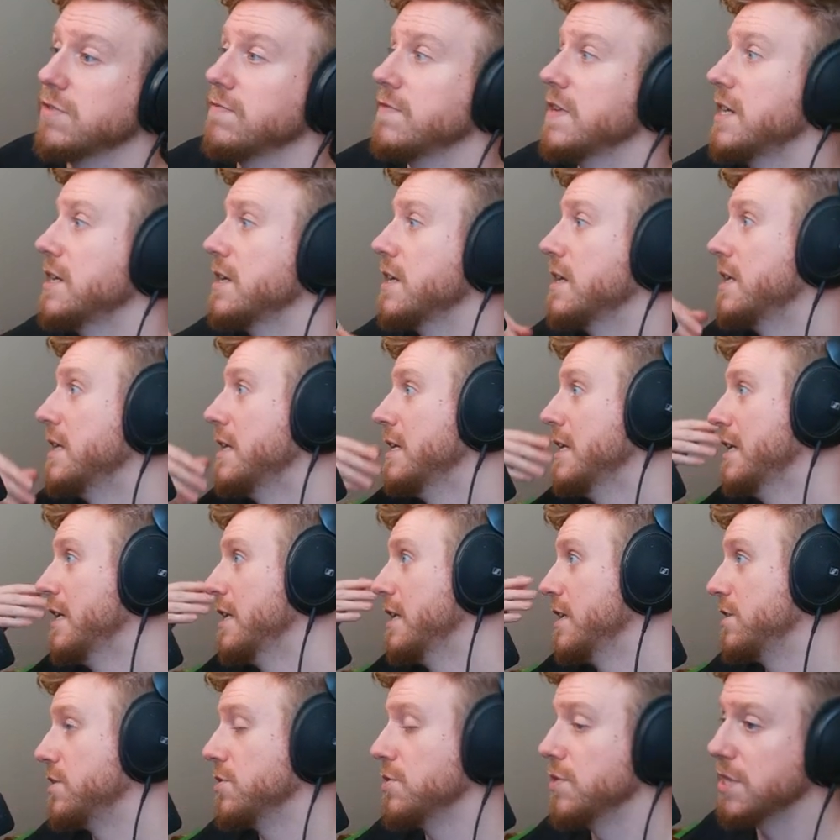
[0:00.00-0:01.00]
vendor,
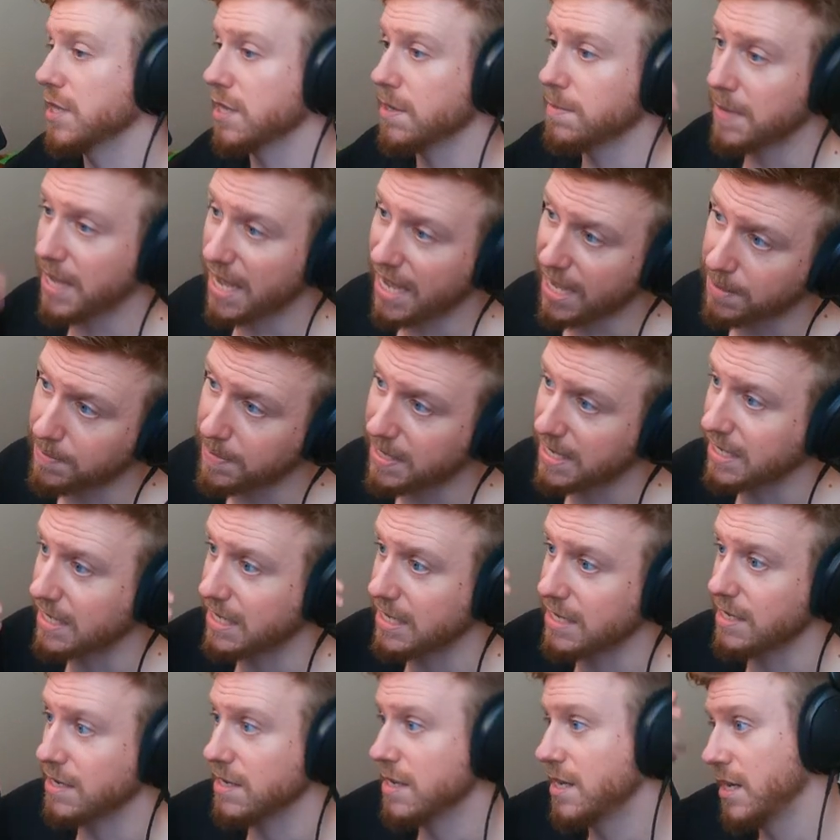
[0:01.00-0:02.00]
doing them, hand back
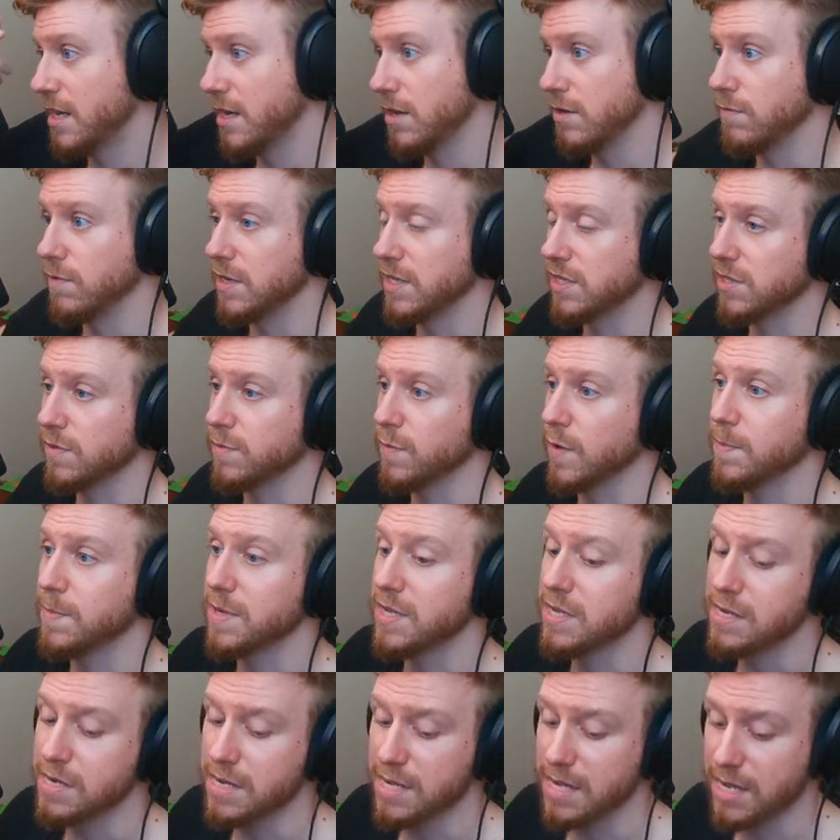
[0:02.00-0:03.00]
in, rinse and
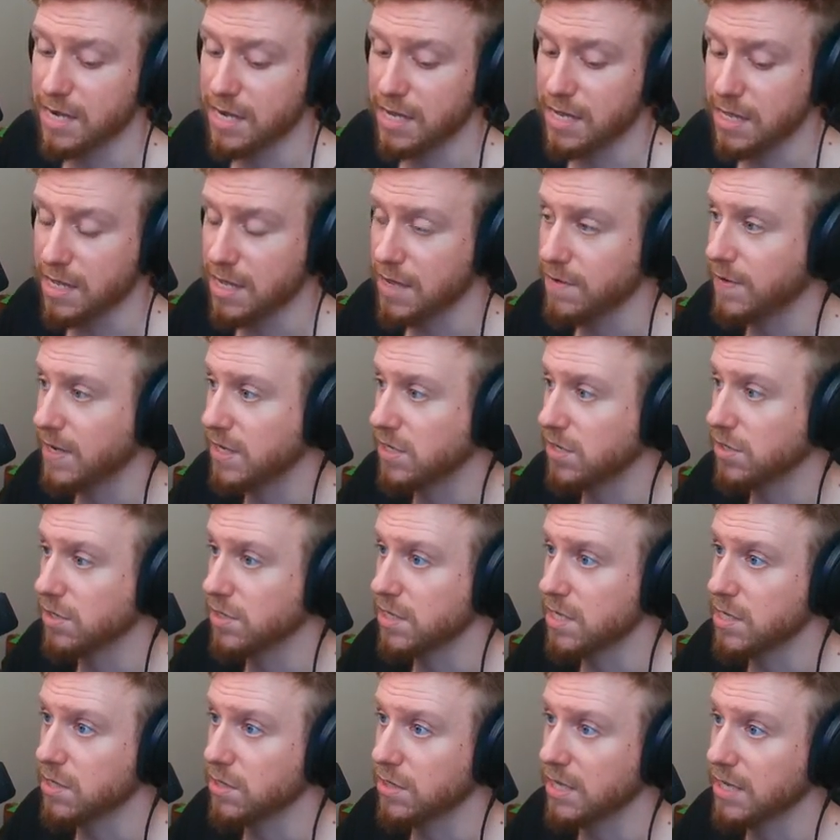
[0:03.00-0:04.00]
repeat, and
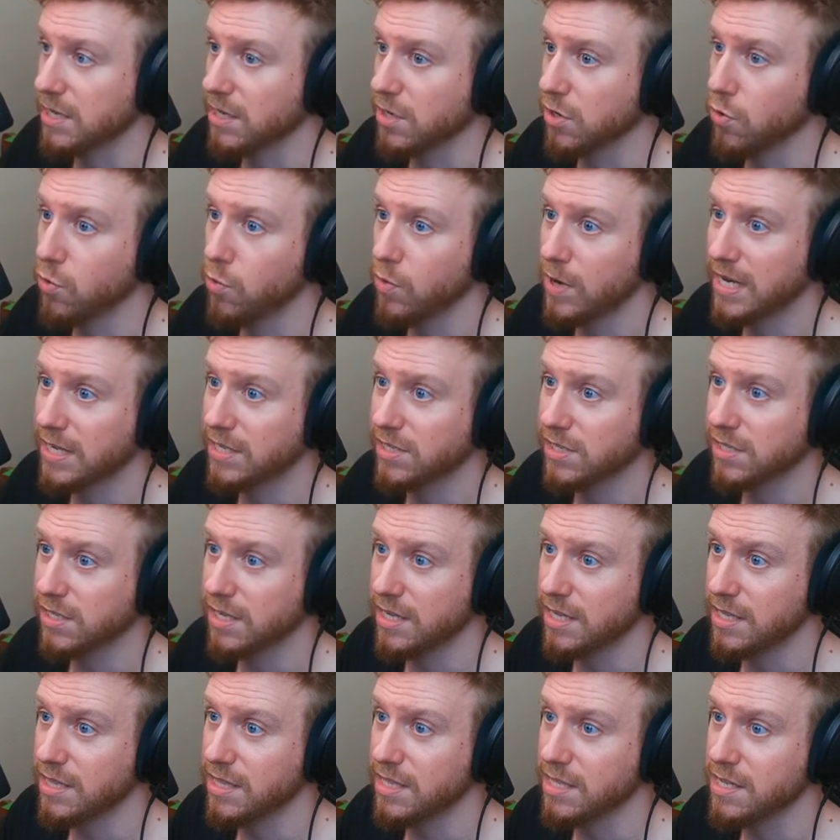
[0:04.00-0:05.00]
eventually you'll get a quest
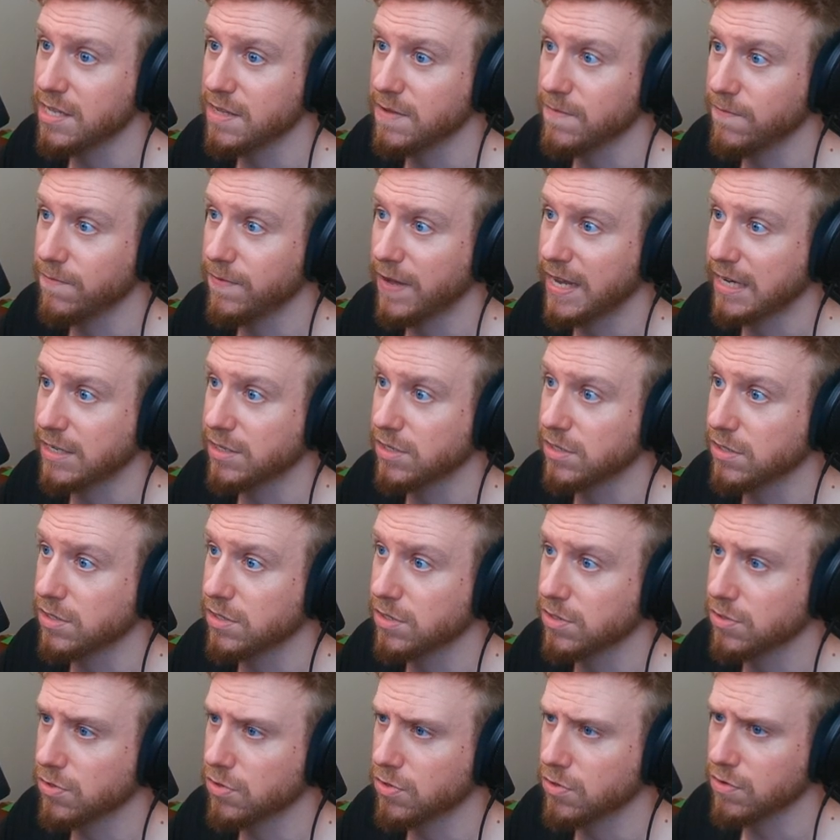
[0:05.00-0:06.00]
in the faction
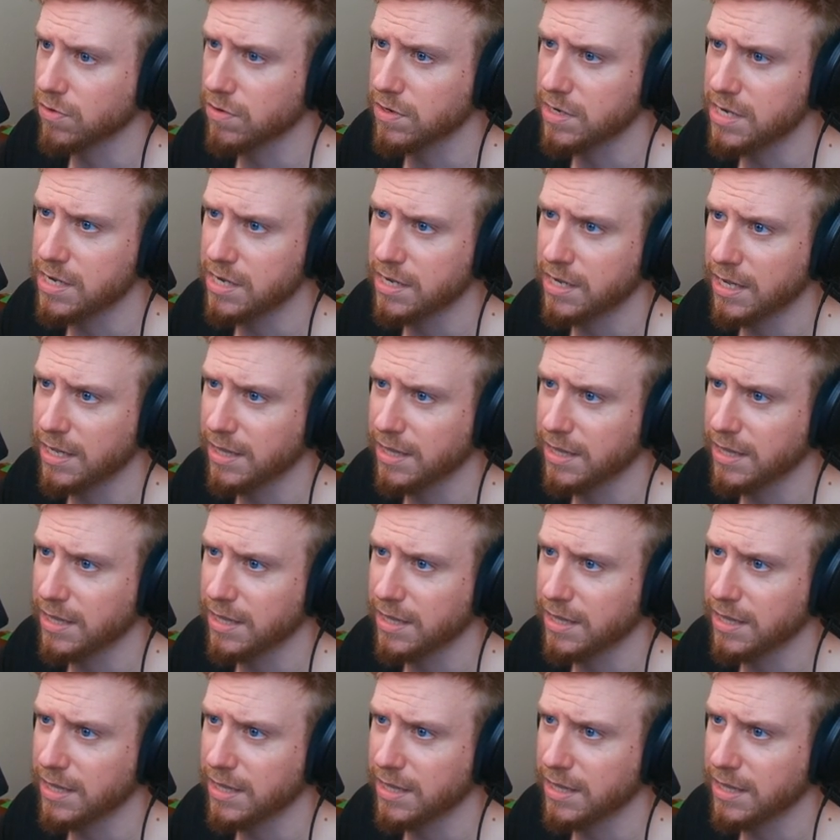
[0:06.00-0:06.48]
story.